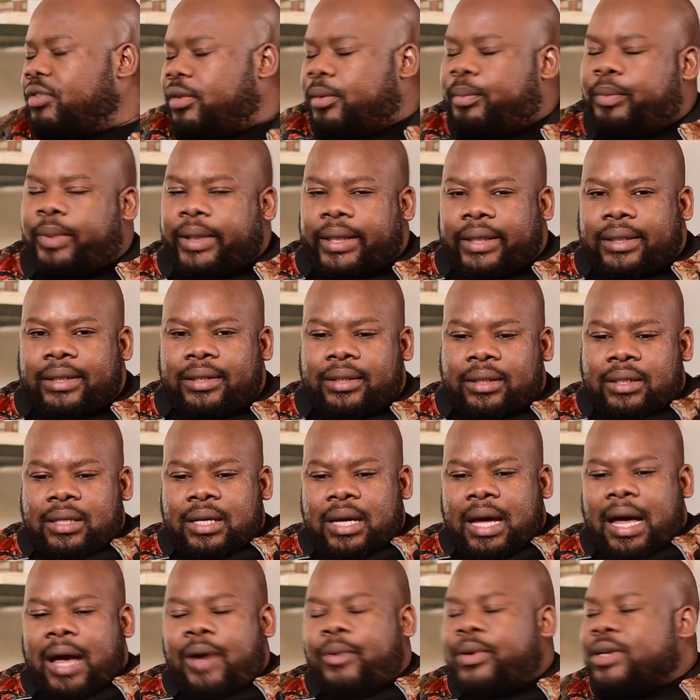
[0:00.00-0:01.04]
forbid
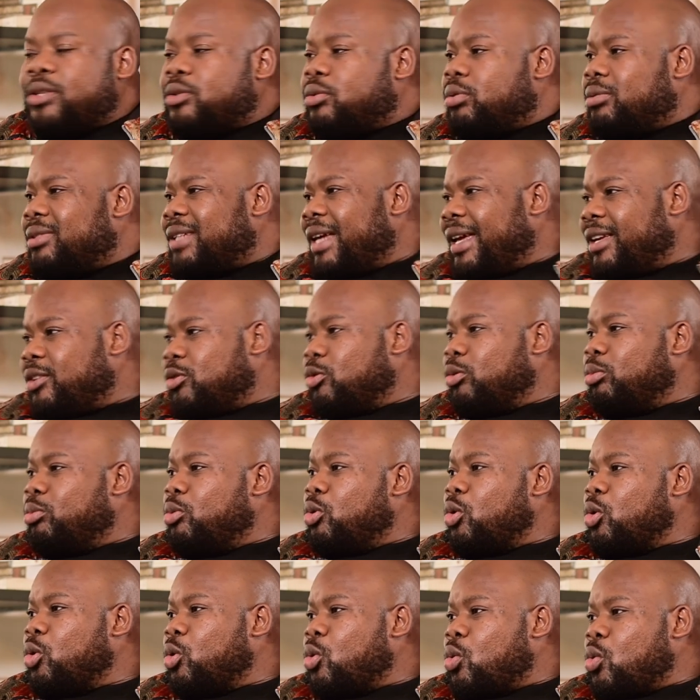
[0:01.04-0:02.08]
i was to die
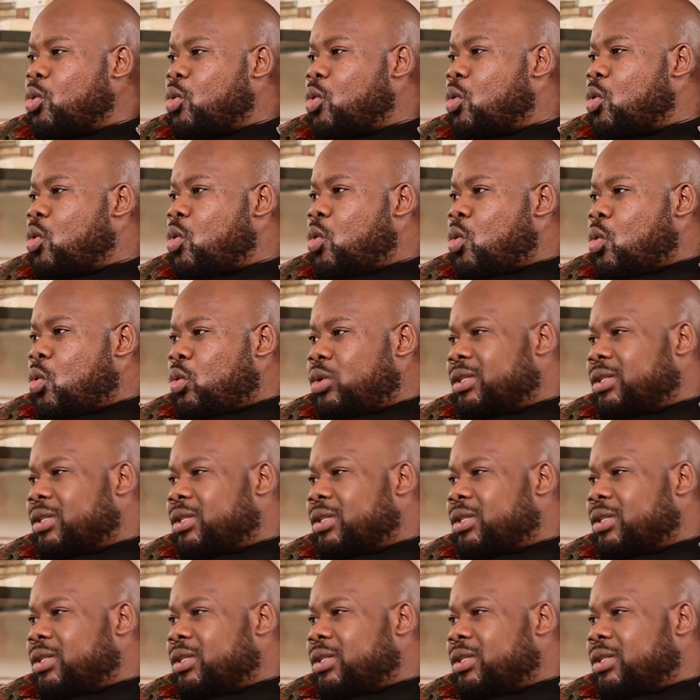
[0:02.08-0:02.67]
tomorrow mm-hmm.